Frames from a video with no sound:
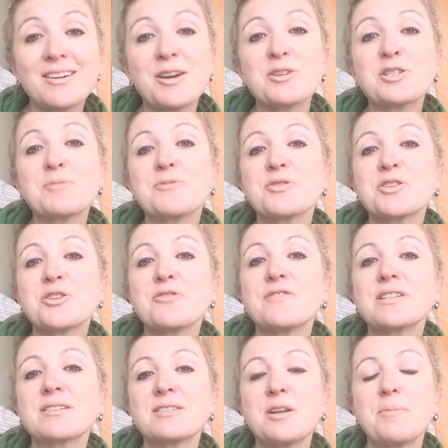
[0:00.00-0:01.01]
the customer
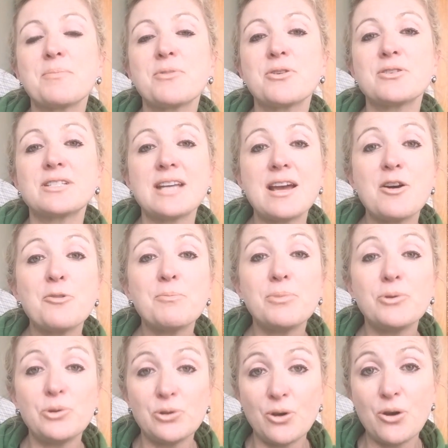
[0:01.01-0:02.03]
service number down
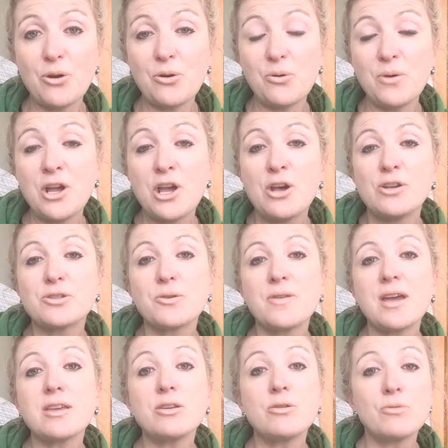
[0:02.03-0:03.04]
below so
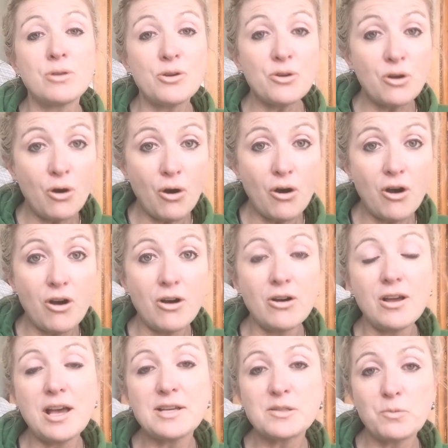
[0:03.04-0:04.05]
that you can
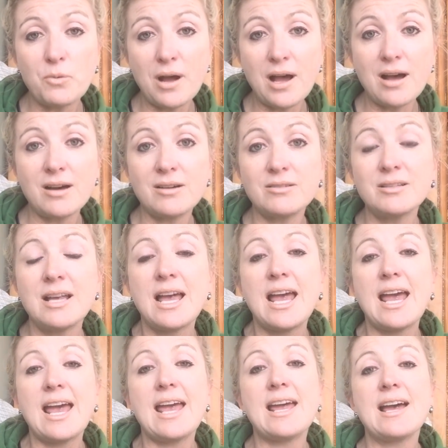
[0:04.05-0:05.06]
call as well
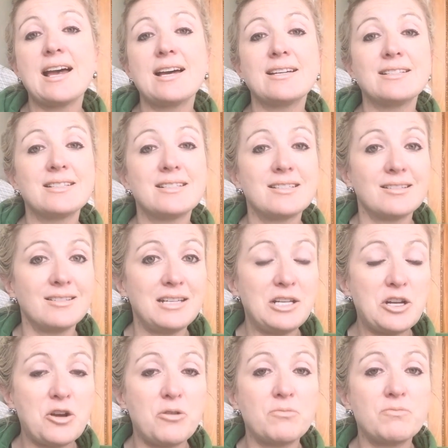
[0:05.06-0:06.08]
and,
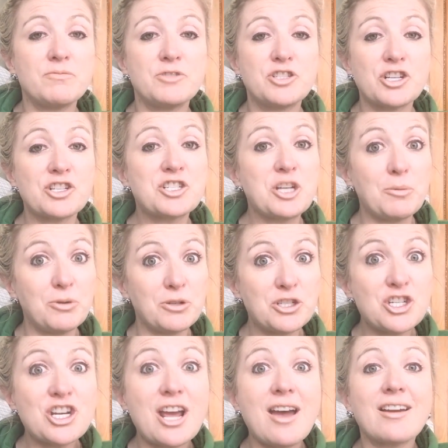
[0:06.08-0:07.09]
just double
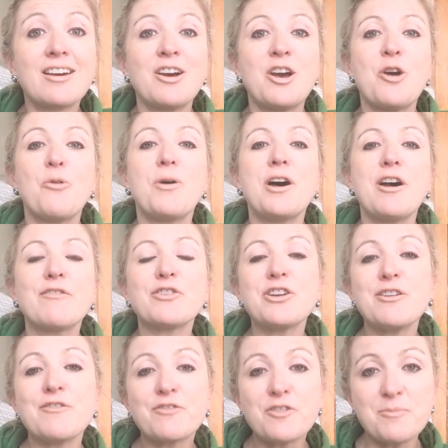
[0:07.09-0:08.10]
check whatever
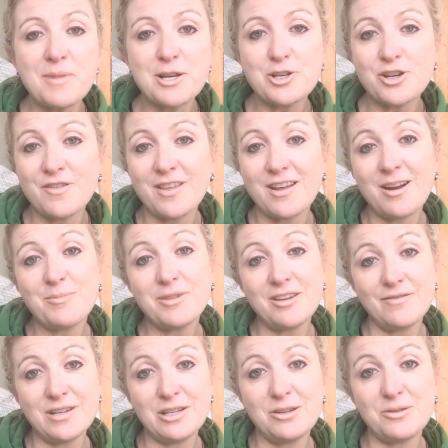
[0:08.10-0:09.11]
information that I'm
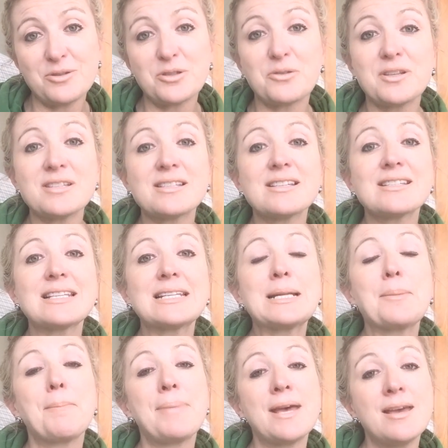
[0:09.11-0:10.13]
giving you. So this is an
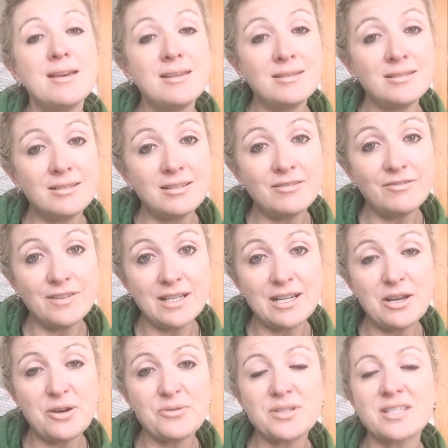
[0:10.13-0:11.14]
opinion
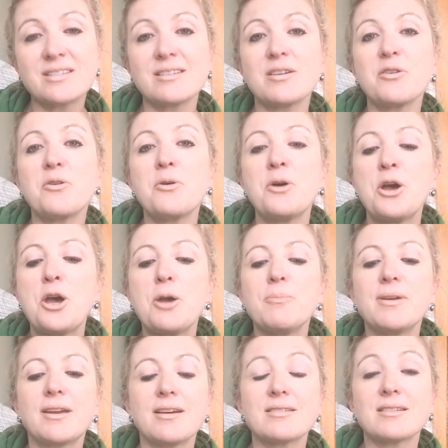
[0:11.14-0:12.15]
video still
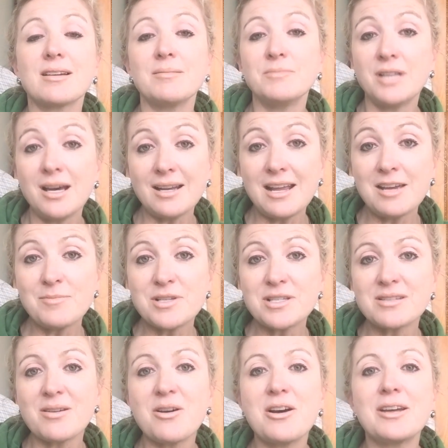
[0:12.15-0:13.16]
because I'm not
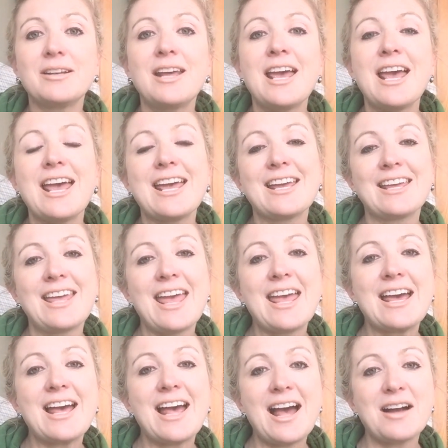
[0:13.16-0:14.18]
Amazon and
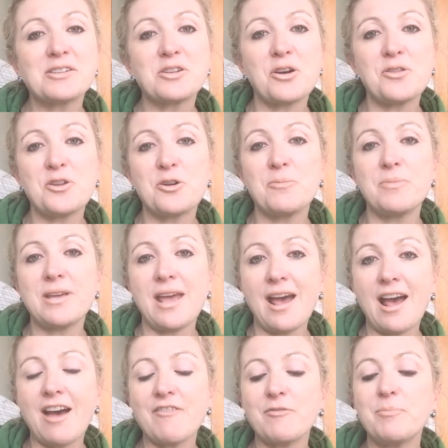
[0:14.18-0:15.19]
can't act on their
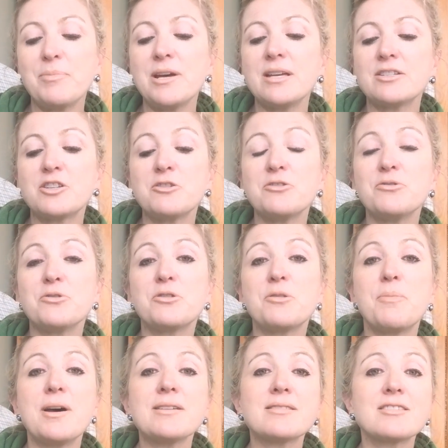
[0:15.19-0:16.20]
behalf. But to
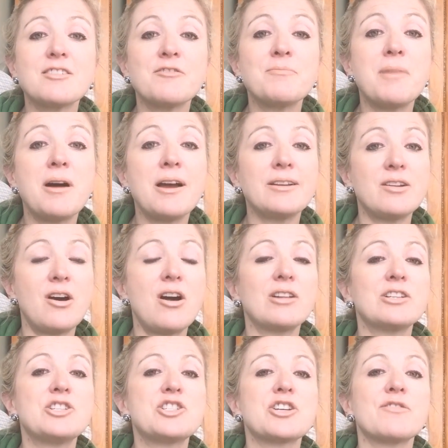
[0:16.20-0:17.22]
the best of my
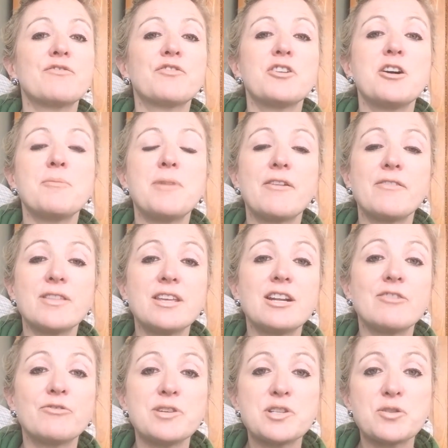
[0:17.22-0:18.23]
knowledge and from everything
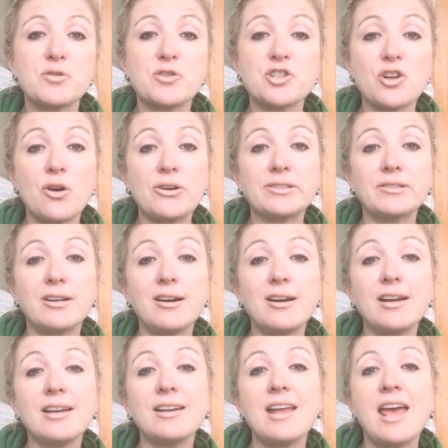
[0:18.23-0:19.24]
I've researched
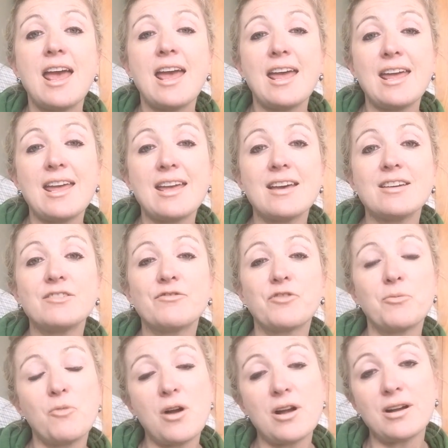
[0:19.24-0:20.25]
online and
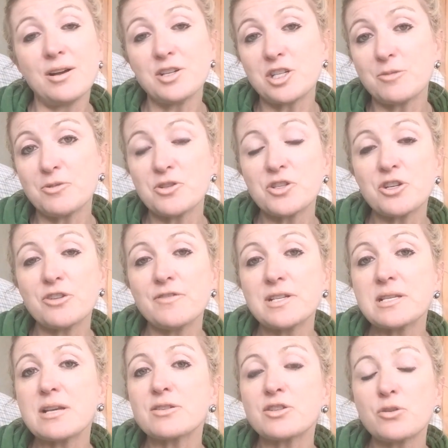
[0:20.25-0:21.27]
from what customer
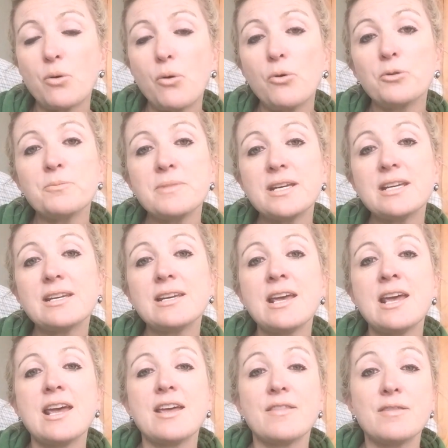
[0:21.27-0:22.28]
service has told me,
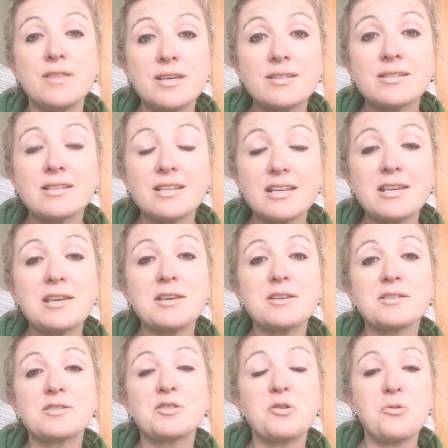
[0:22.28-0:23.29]
this
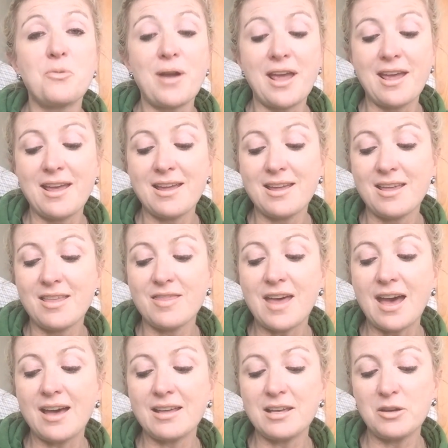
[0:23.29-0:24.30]
is the way
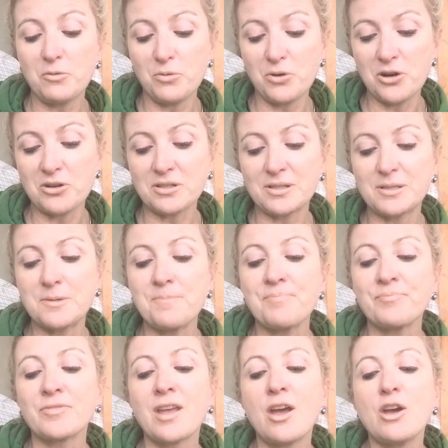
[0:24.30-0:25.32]
that it works.
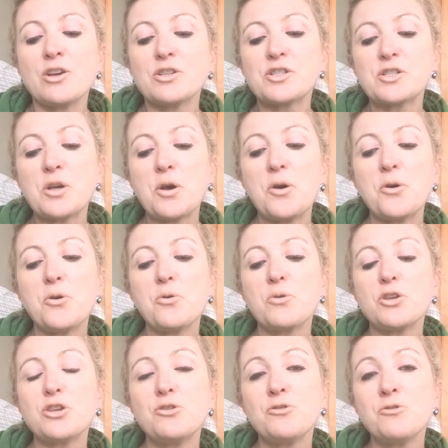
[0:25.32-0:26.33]

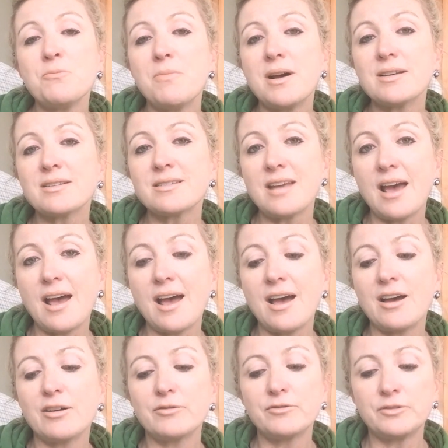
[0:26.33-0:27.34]
So you must
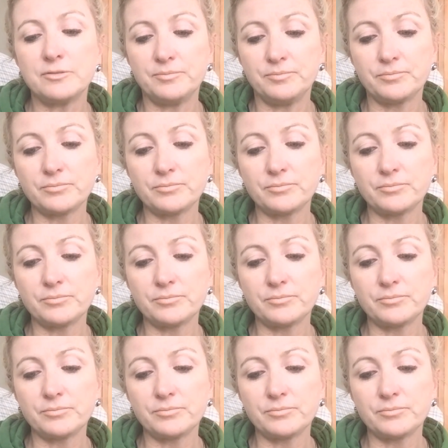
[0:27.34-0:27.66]
have